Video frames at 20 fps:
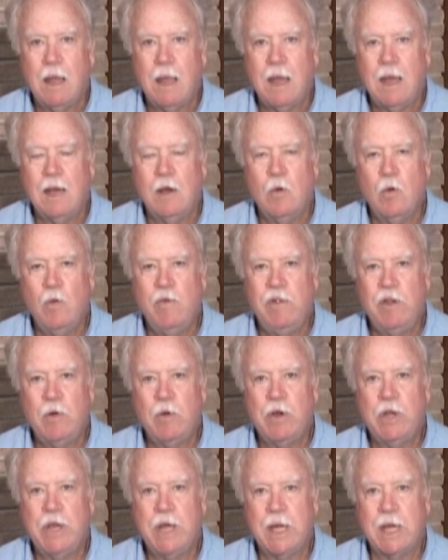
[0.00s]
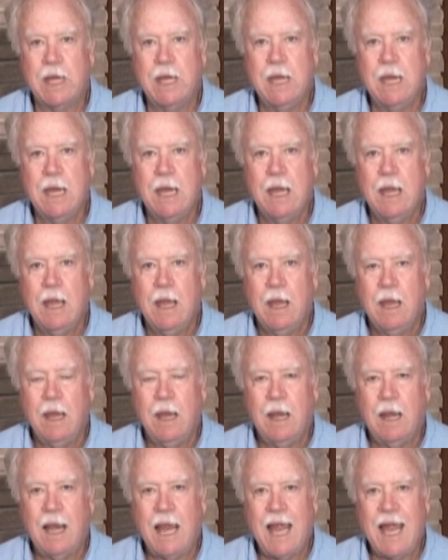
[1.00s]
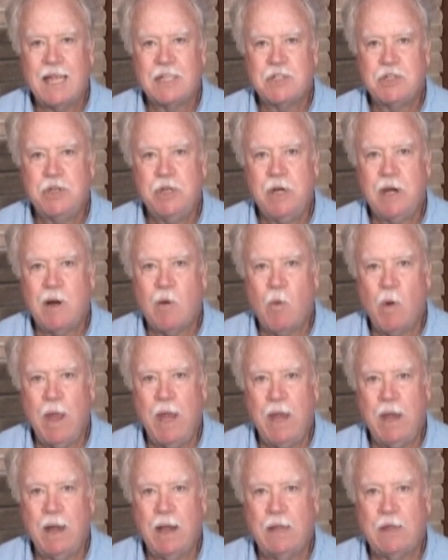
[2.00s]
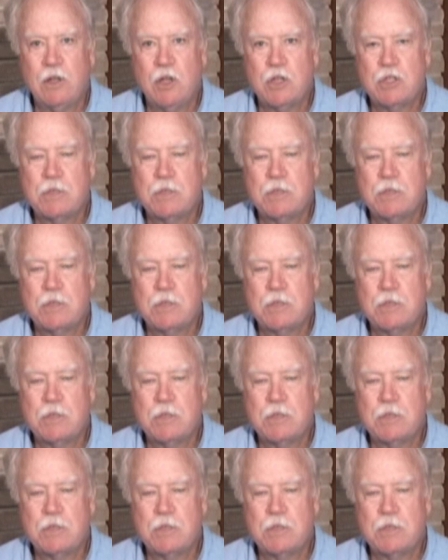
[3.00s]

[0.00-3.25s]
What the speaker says: in Louisville, Kentucky. And last year I went and I